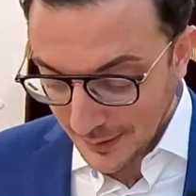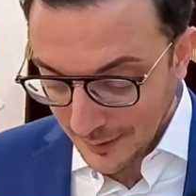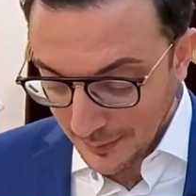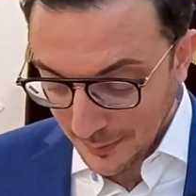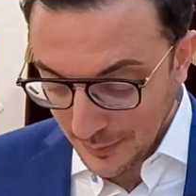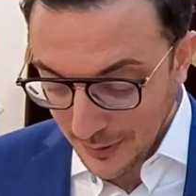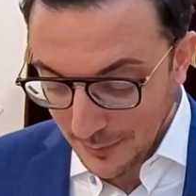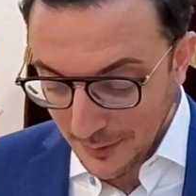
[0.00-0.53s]

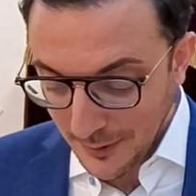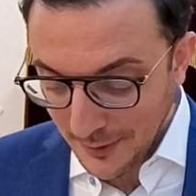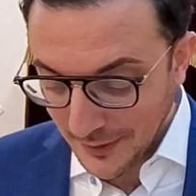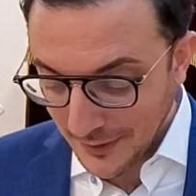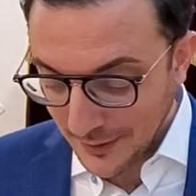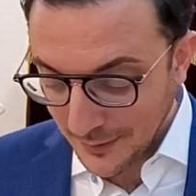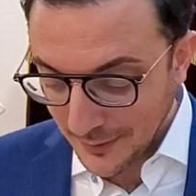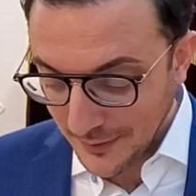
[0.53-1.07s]

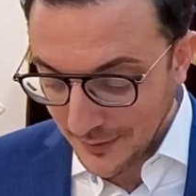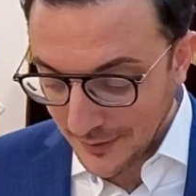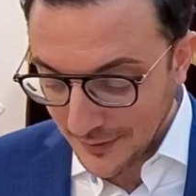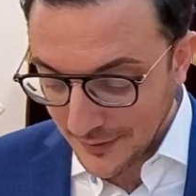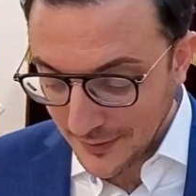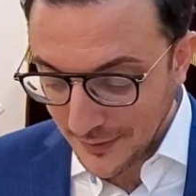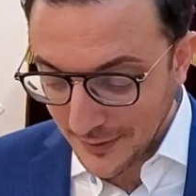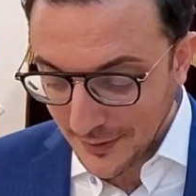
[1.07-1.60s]
primarily used in the
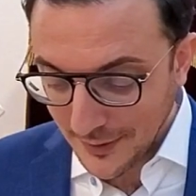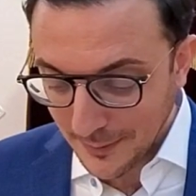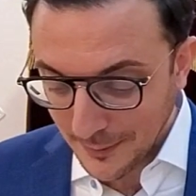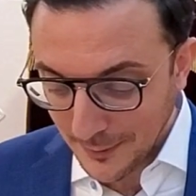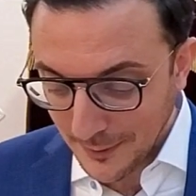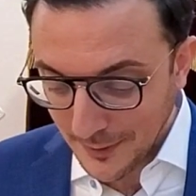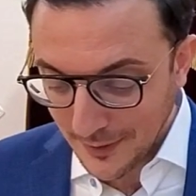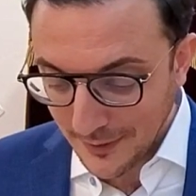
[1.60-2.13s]
Syrian
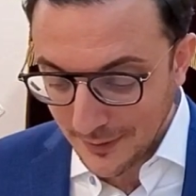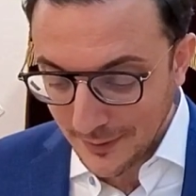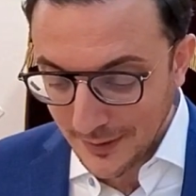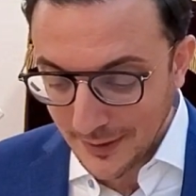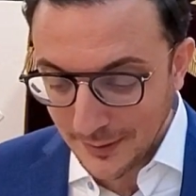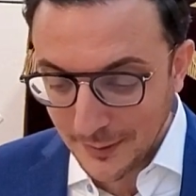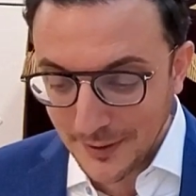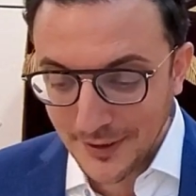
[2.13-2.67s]
communities
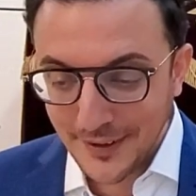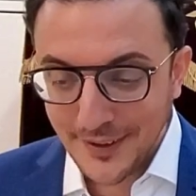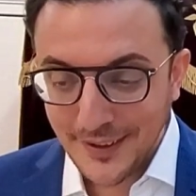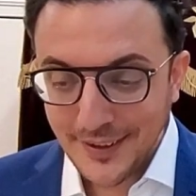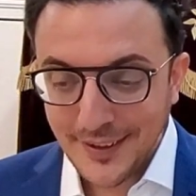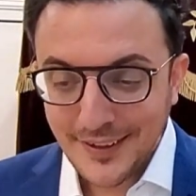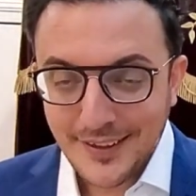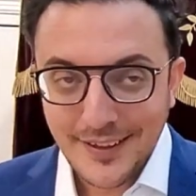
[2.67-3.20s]
around the world,
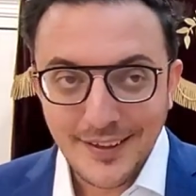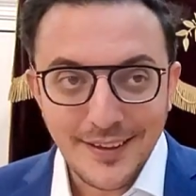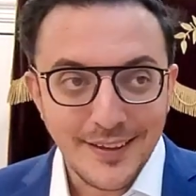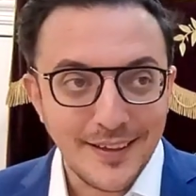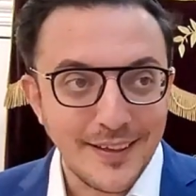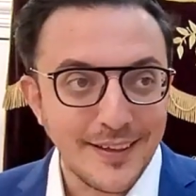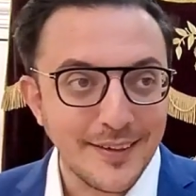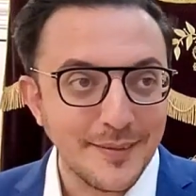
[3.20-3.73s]

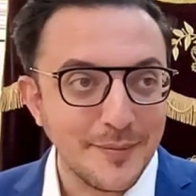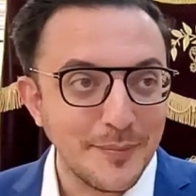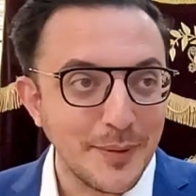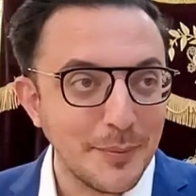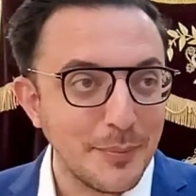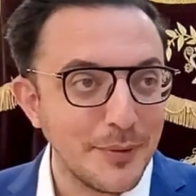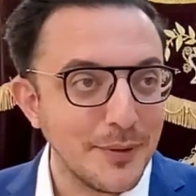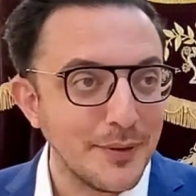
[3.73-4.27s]
that
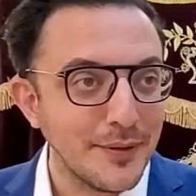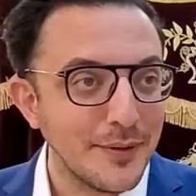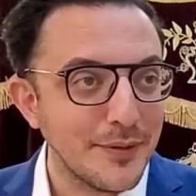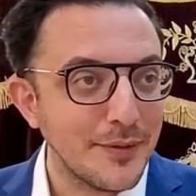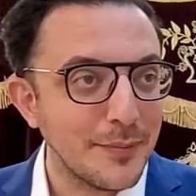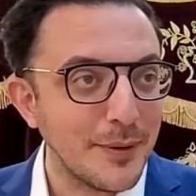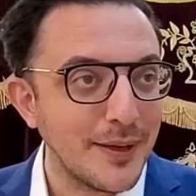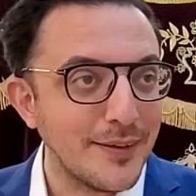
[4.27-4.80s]
people
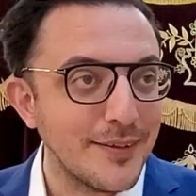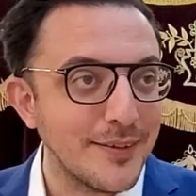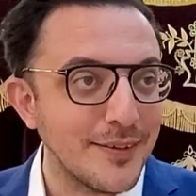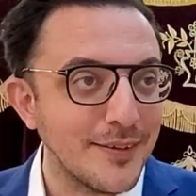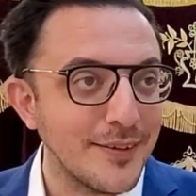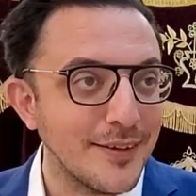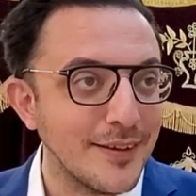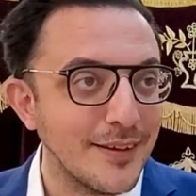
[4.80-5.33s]

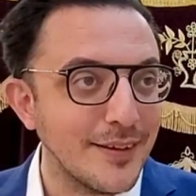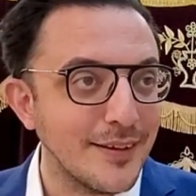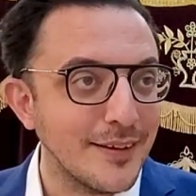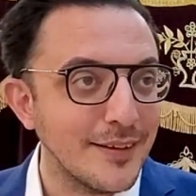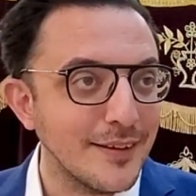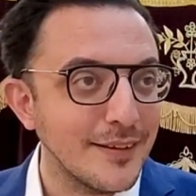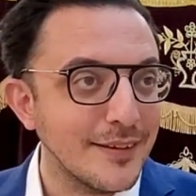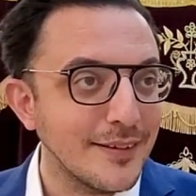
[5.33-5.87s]
sponsored,
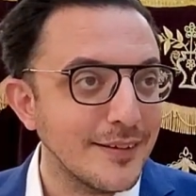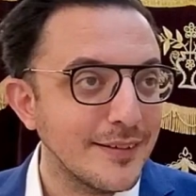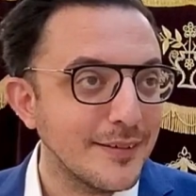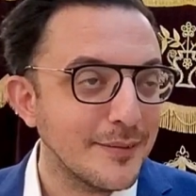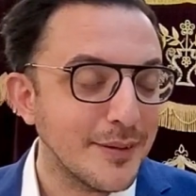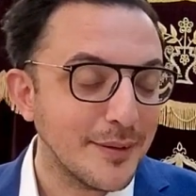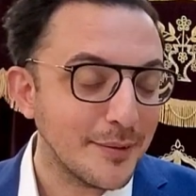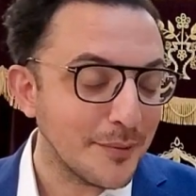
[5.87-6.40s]

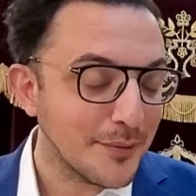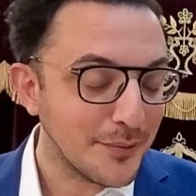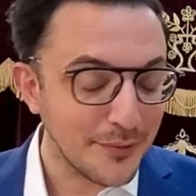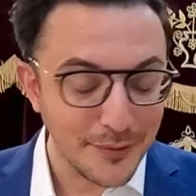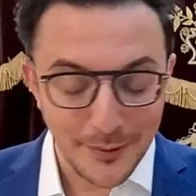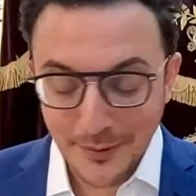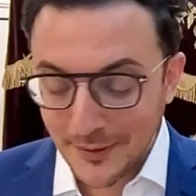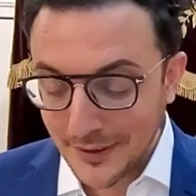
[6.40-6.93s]
whether it was
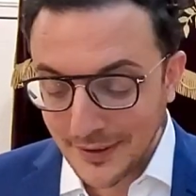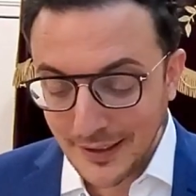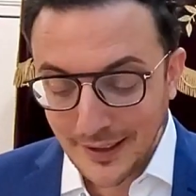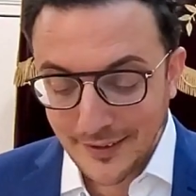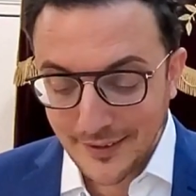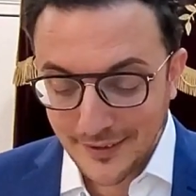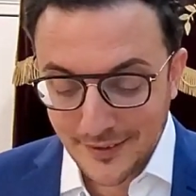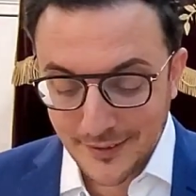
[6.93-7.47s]
food or
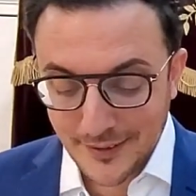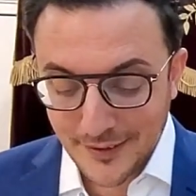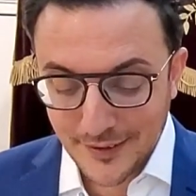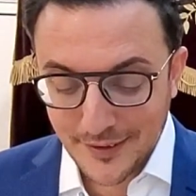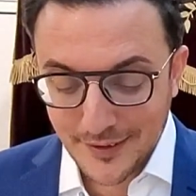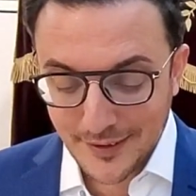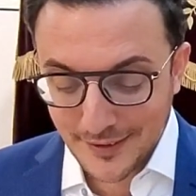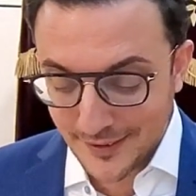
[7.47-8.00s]
classes or other
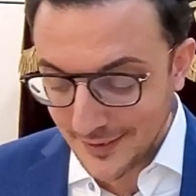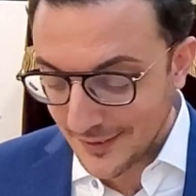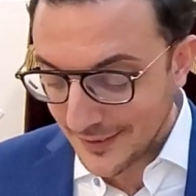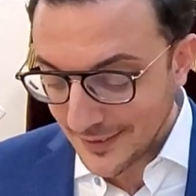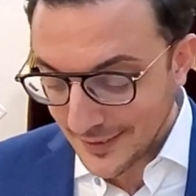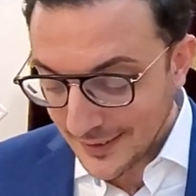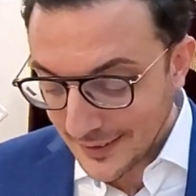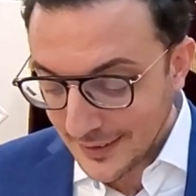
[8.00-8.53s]
things,
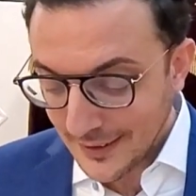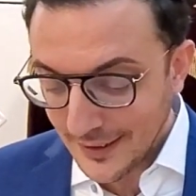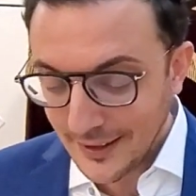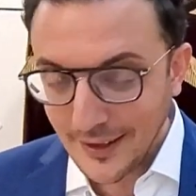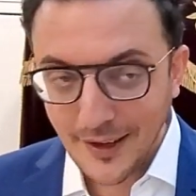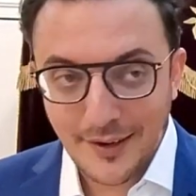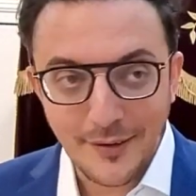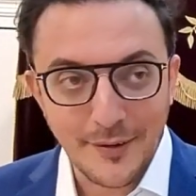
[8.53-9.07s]
in
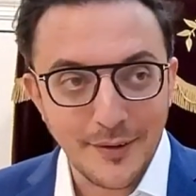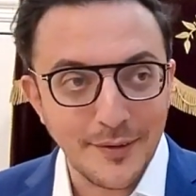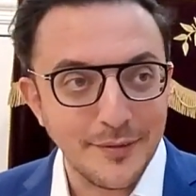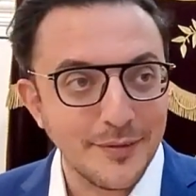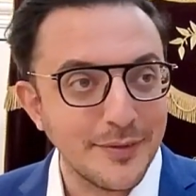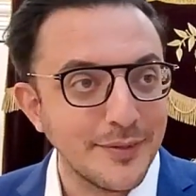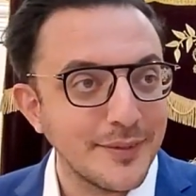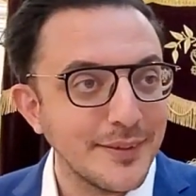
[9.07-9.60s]
honor
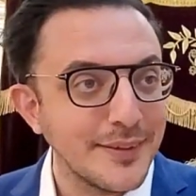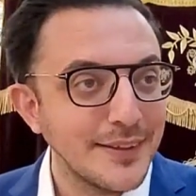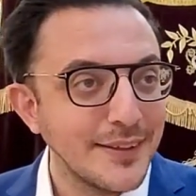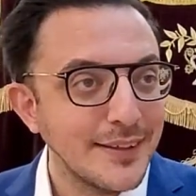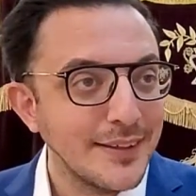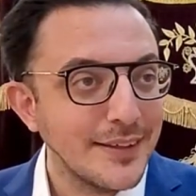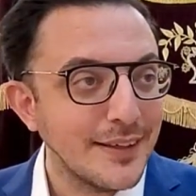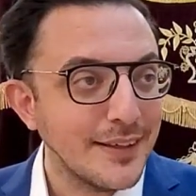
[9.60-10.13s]
of
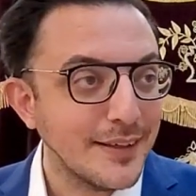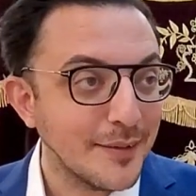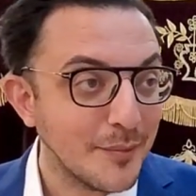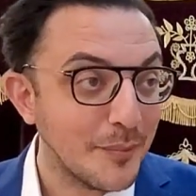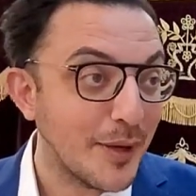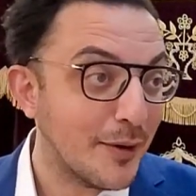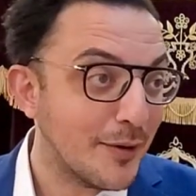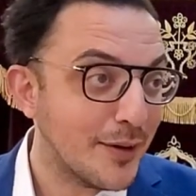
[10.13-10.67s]
and the
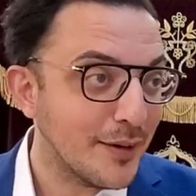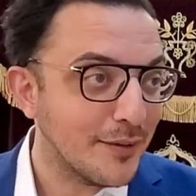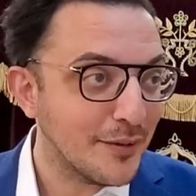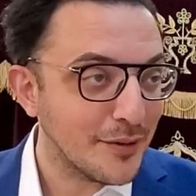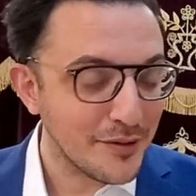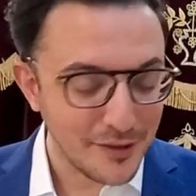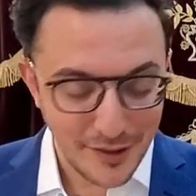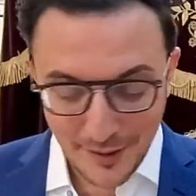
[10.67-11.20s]
merit of
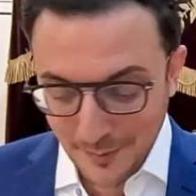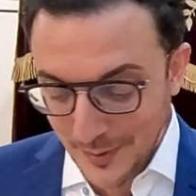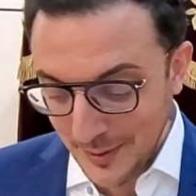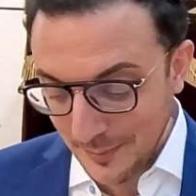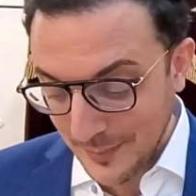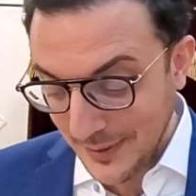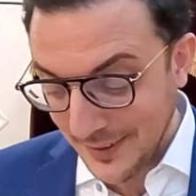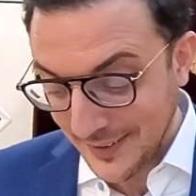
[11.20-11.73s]
Hoshea
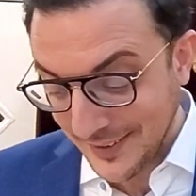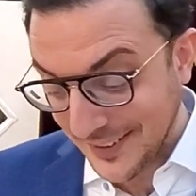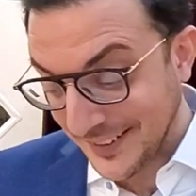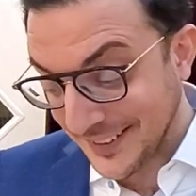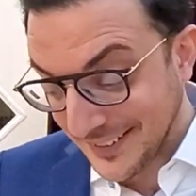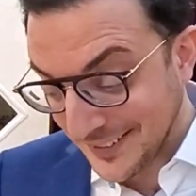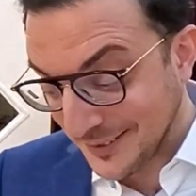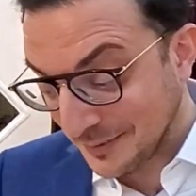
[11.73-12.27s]
ben Be'eri,
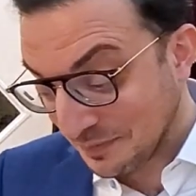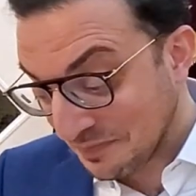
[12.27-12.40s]
and